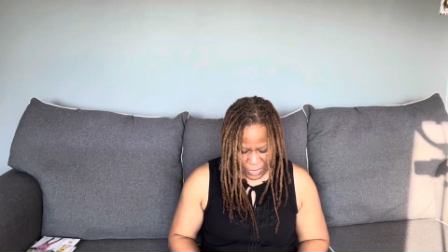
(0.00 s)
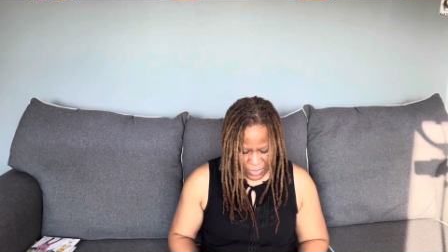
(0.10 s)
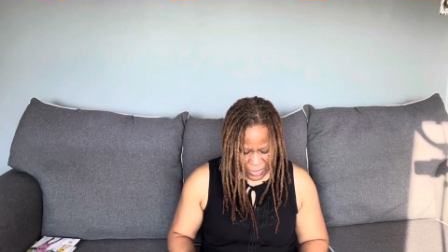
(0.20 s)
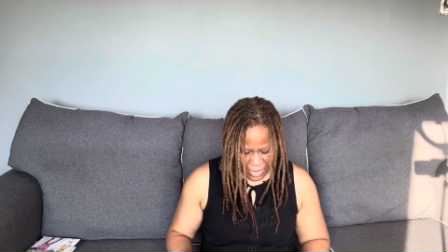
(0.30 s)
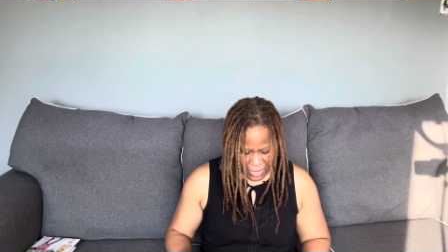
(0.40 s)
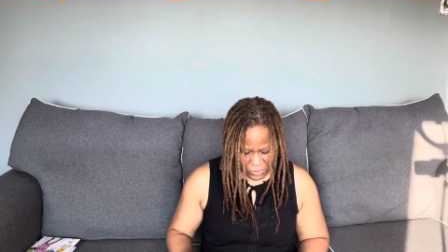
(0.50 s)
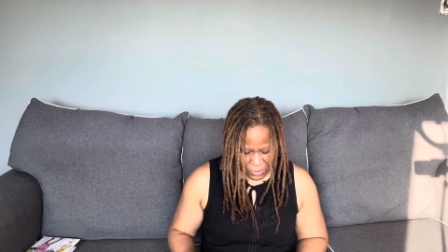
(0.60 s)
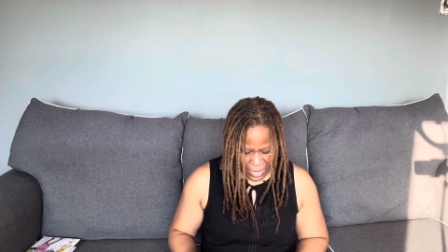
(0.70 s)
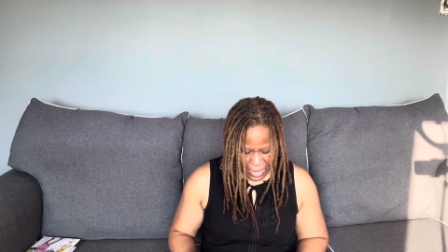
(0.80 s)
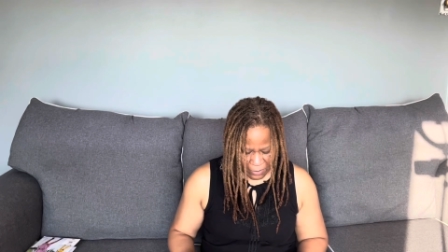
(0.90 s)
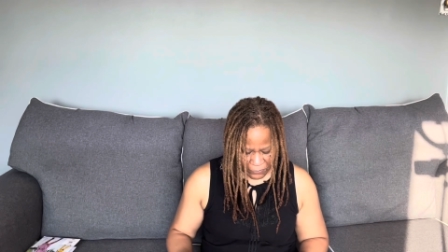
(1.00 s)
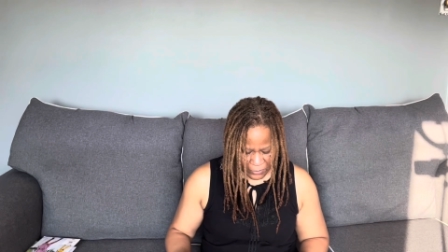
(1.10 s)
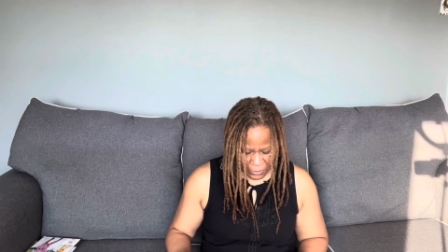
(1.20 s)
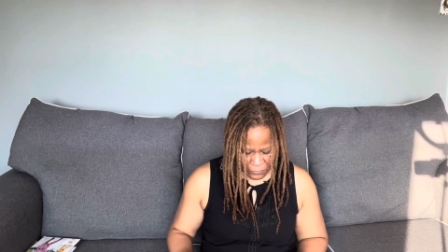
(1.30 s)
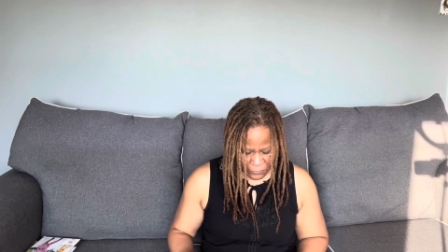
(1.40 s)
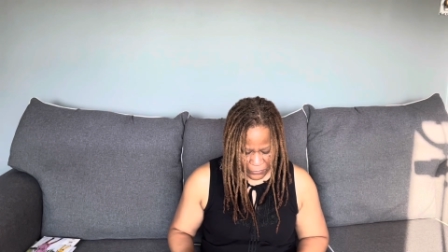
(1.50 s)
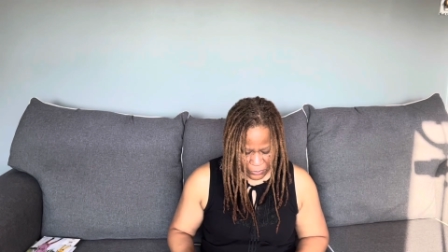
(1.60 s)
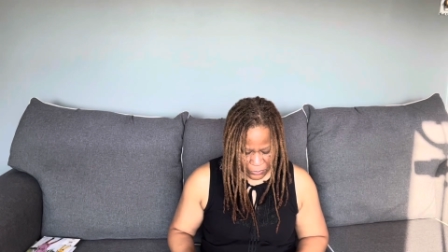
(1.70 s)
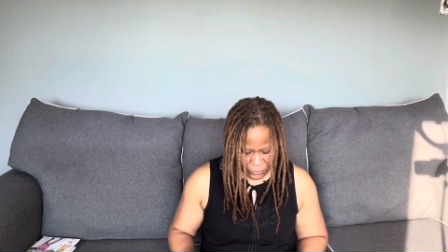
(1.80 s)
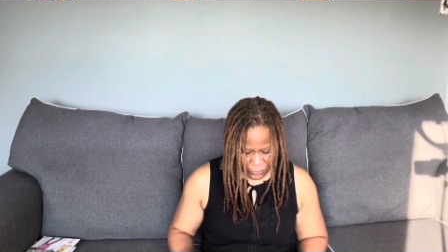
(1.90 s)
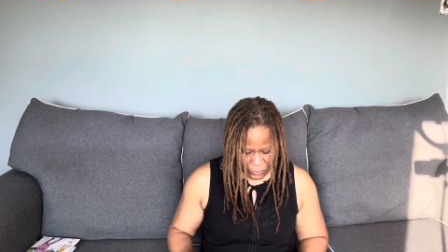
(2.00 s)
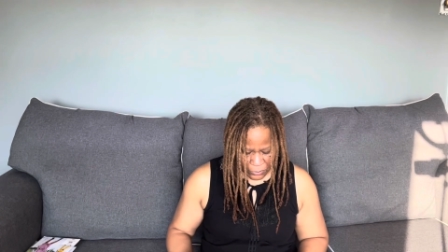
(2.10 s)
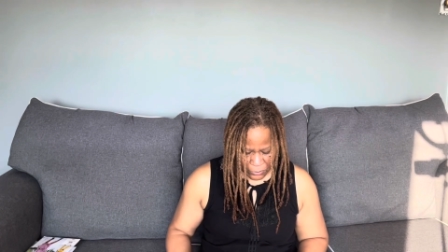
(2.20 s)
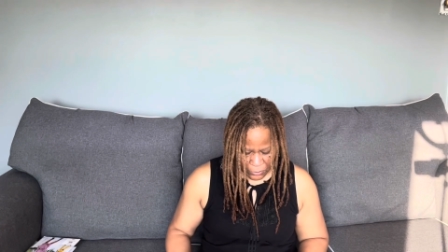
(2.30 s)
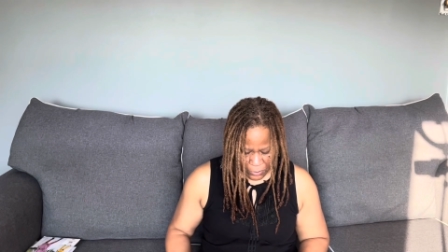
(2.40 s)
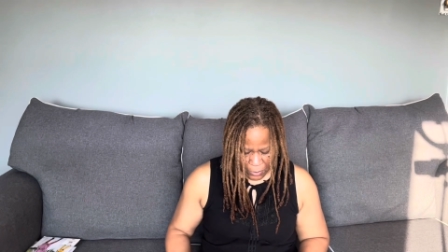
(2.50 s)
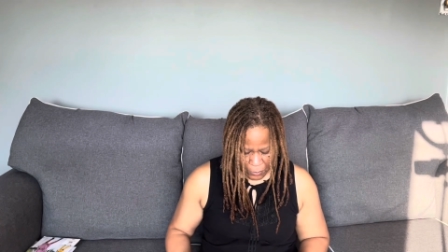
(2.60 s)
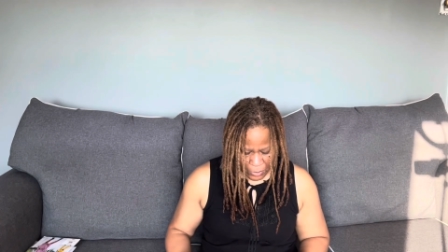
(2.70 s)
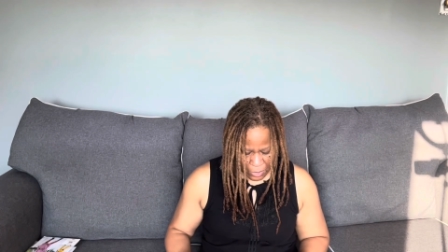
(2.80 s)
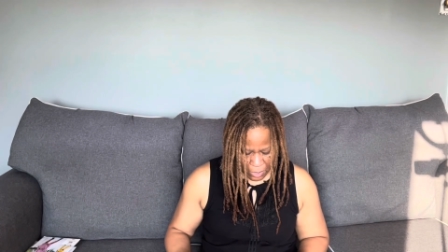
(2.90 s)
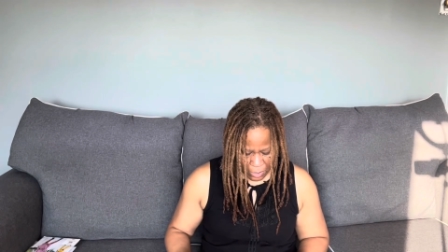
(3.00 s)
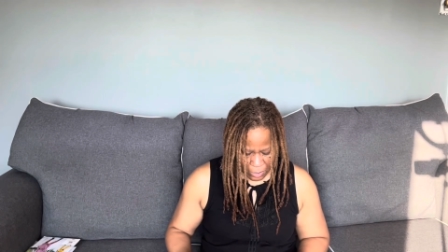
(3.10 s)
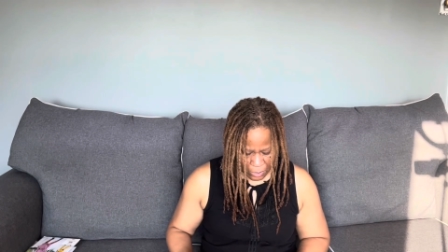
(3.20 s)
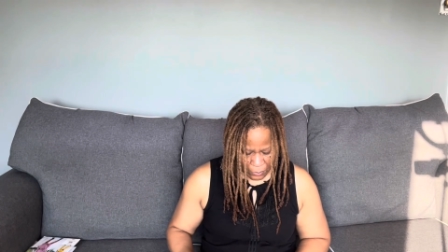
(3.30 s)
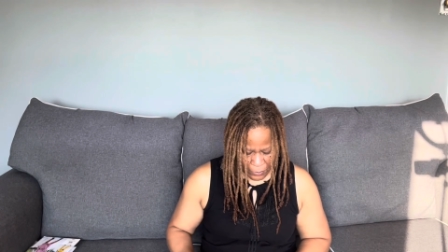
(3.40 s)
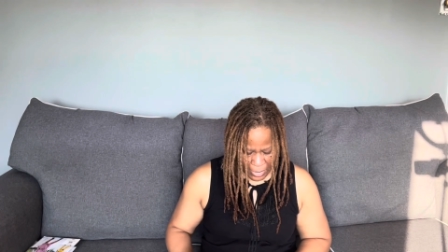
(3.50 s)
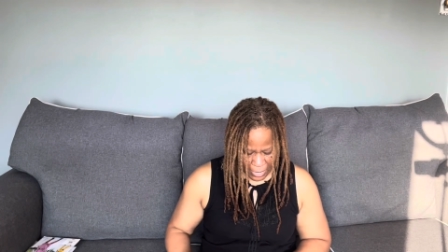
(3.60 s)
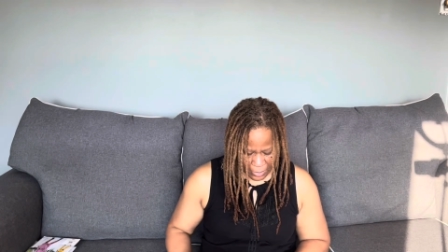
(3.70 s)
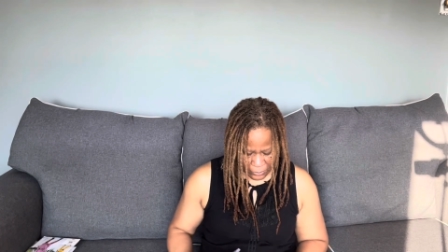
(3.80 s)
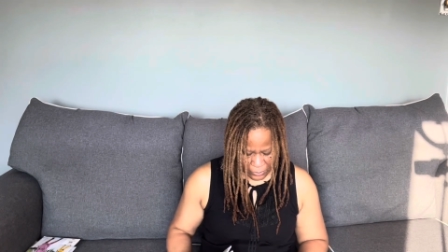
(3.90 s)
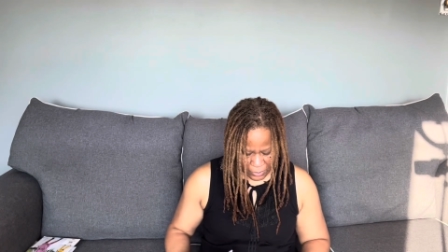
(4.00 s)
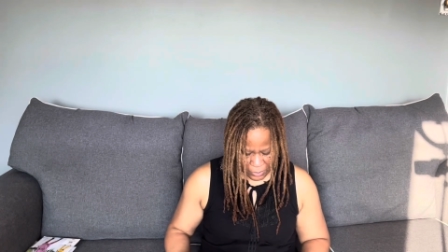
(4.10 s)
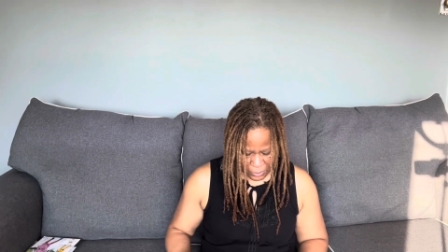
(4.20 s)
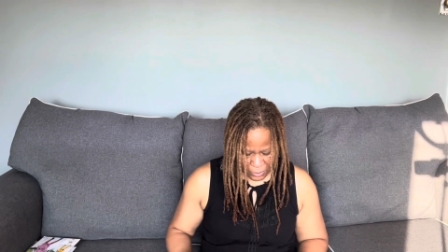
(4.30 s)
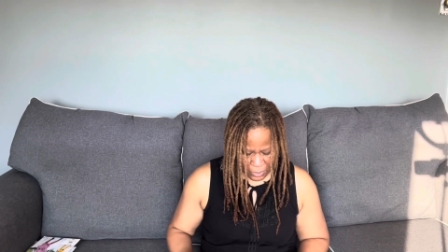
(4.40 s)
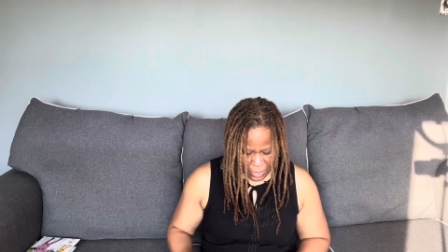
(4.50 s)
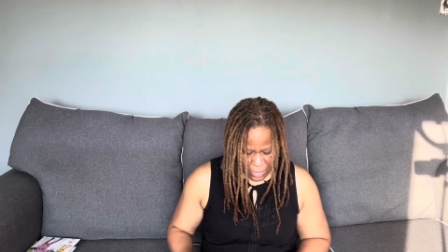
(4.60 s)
yeah, so I have a few McCall patterns.